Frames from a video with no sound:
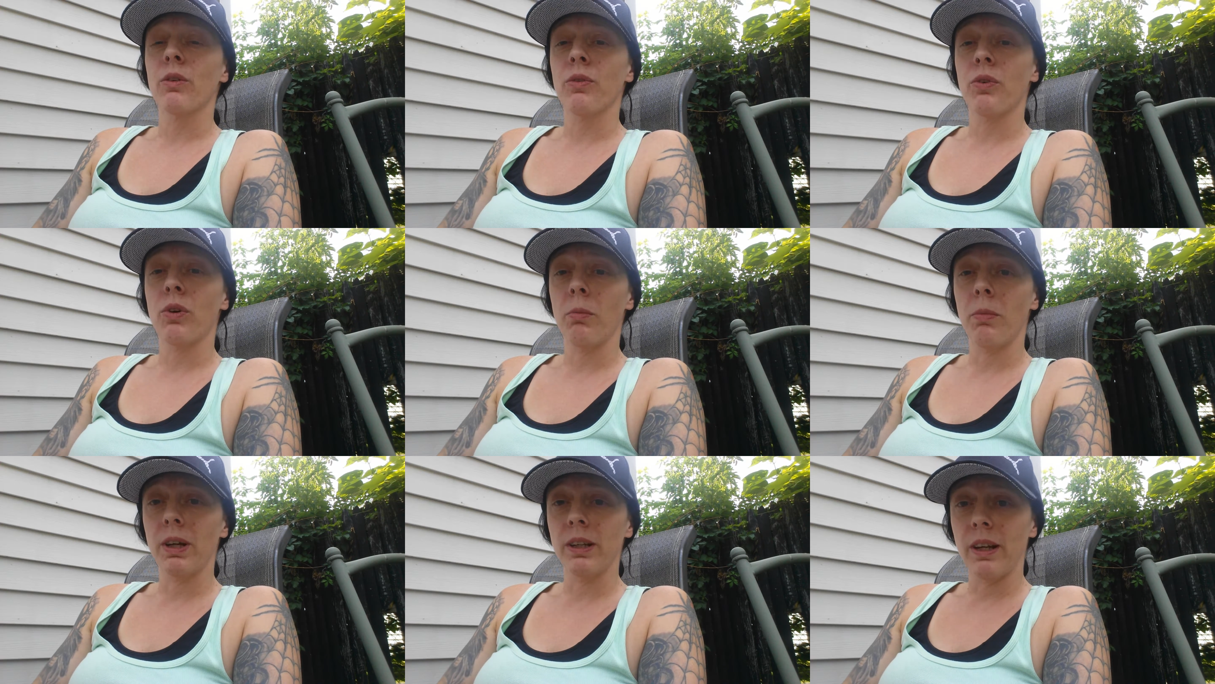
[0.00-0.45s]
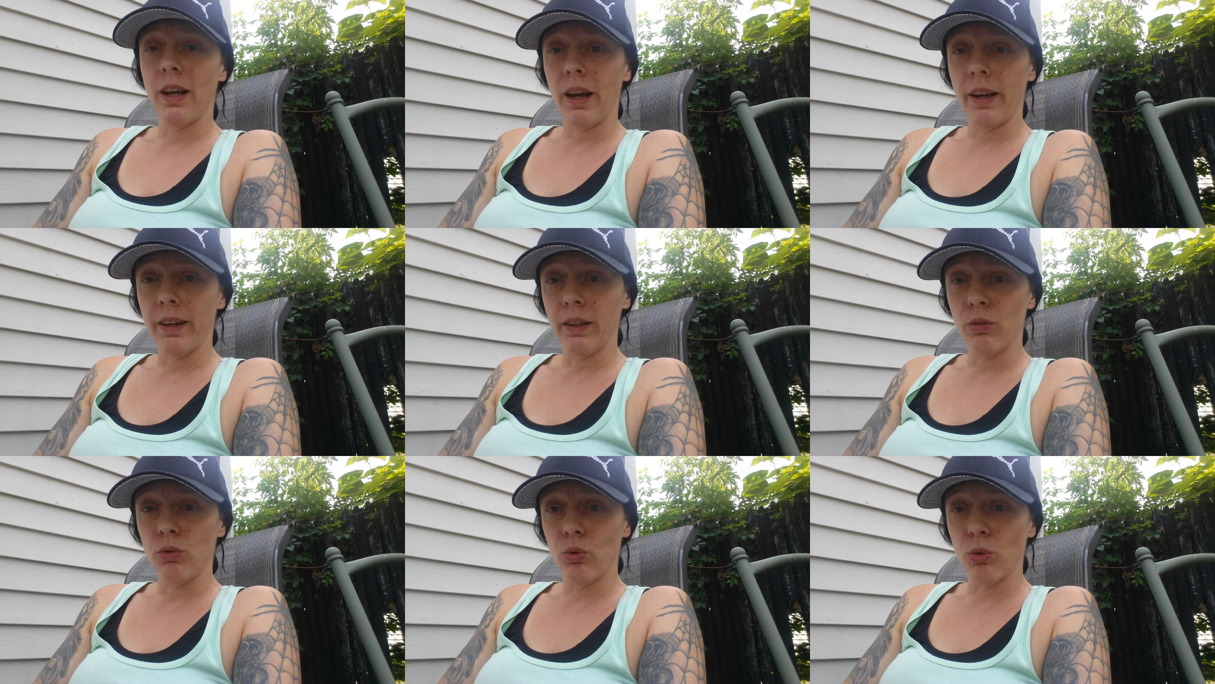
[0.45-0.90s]
from my
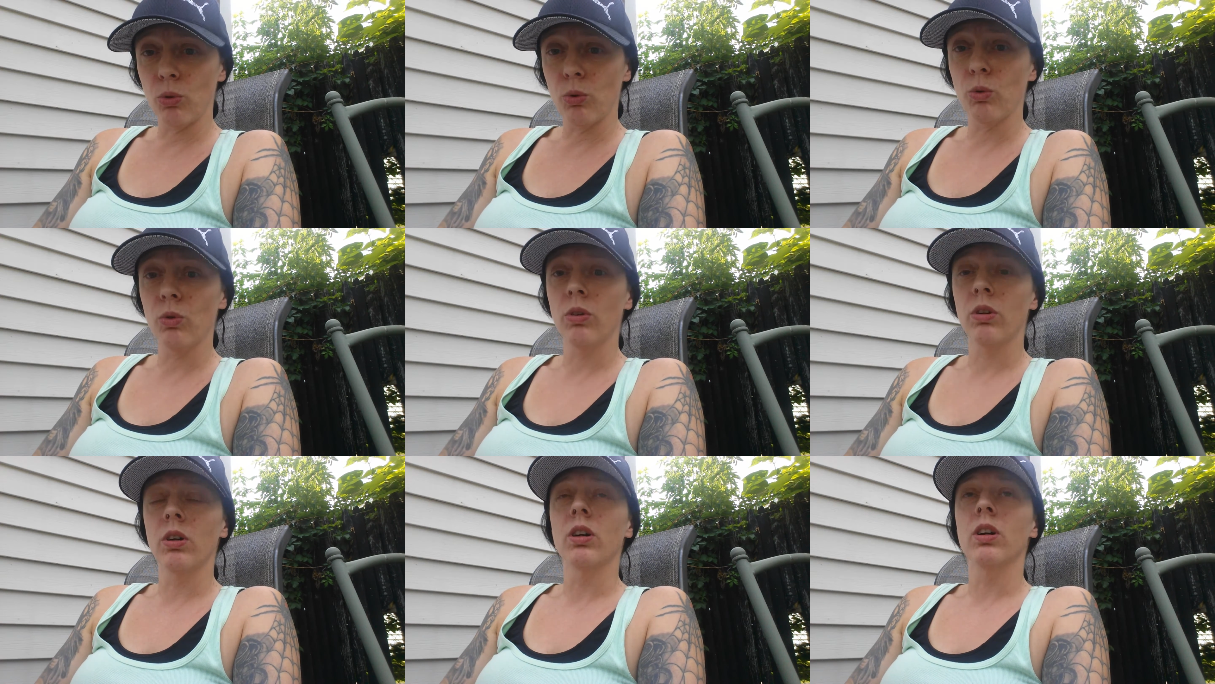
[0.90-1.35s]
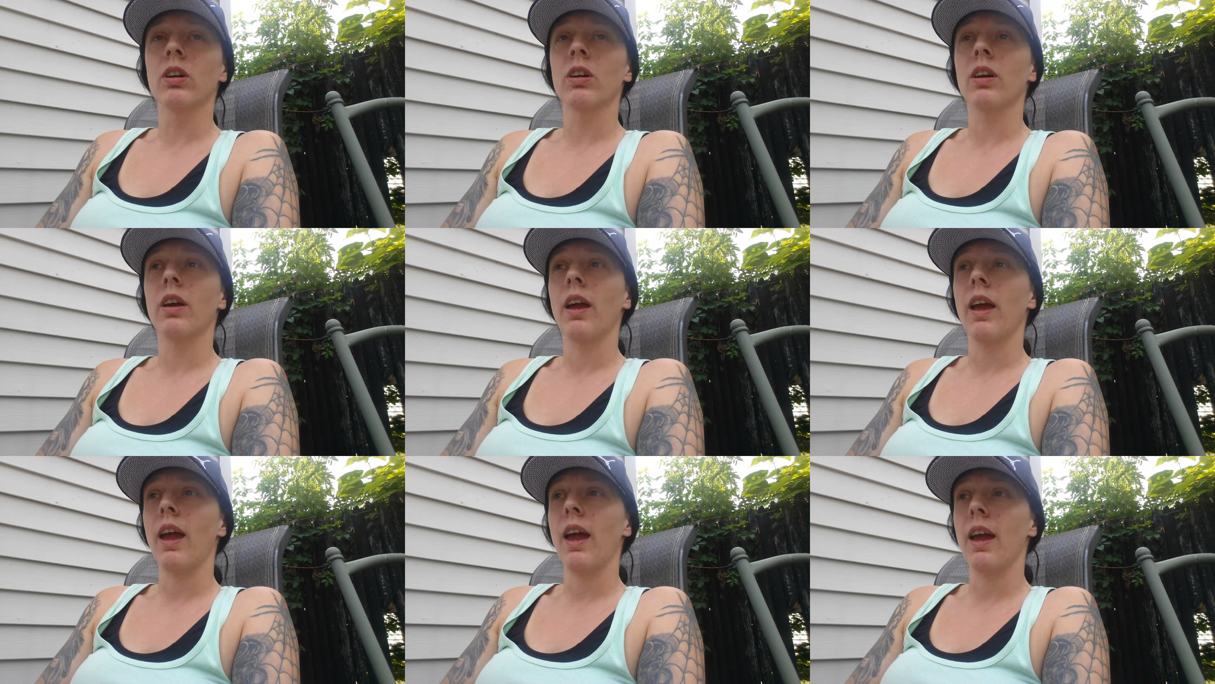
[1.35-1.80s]
diet too.
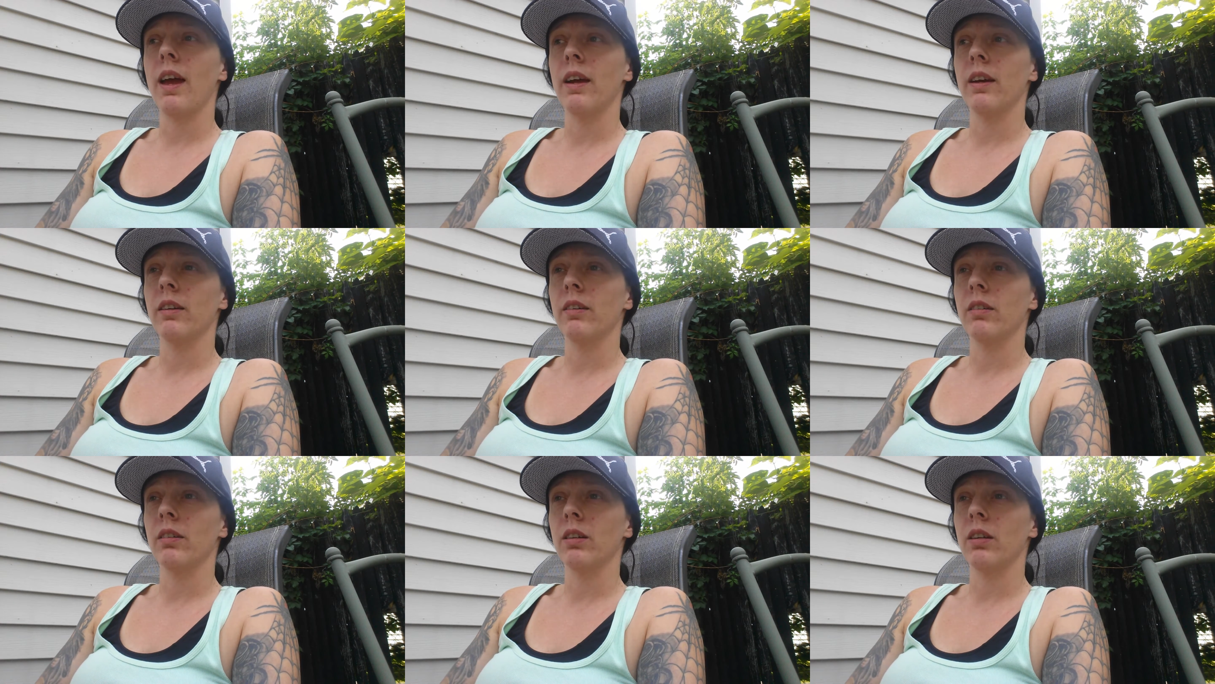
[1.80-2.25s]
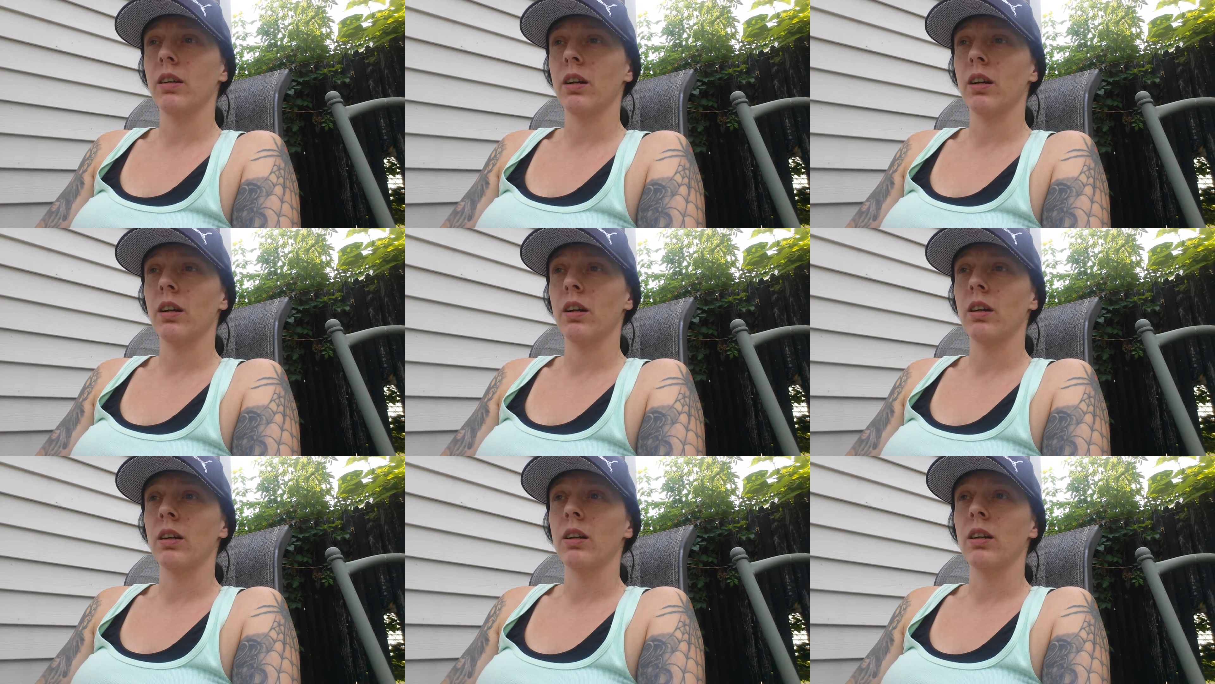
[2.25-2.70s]
And
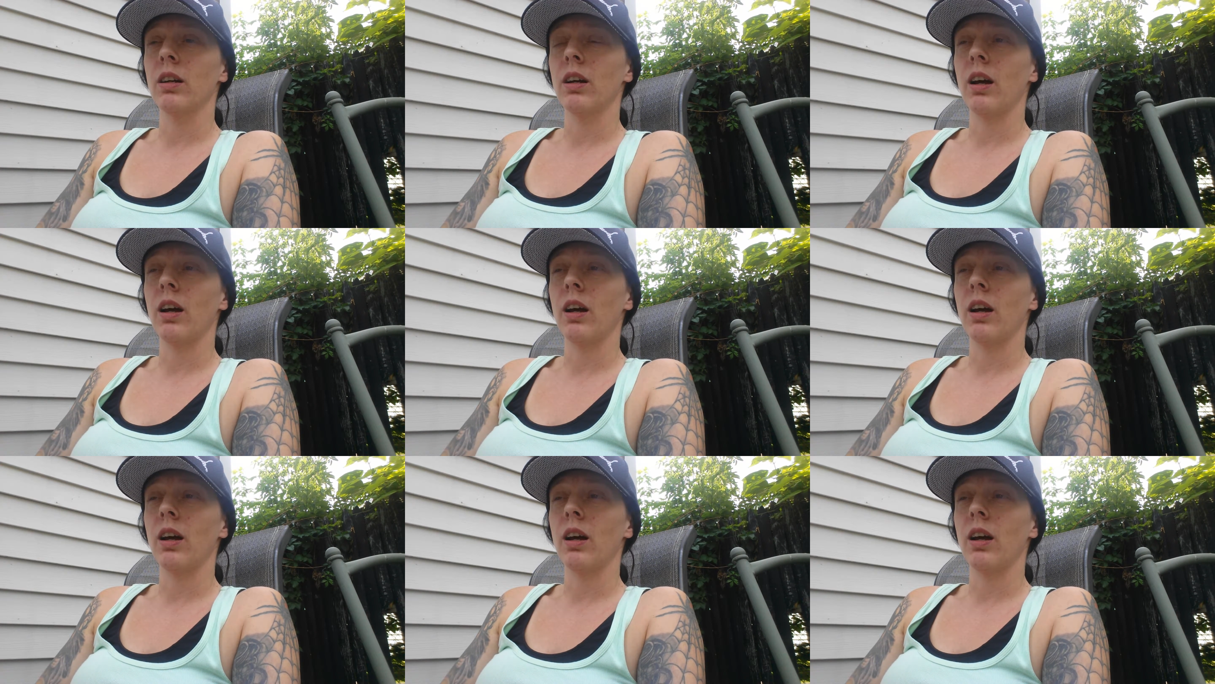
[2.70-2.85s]
uh,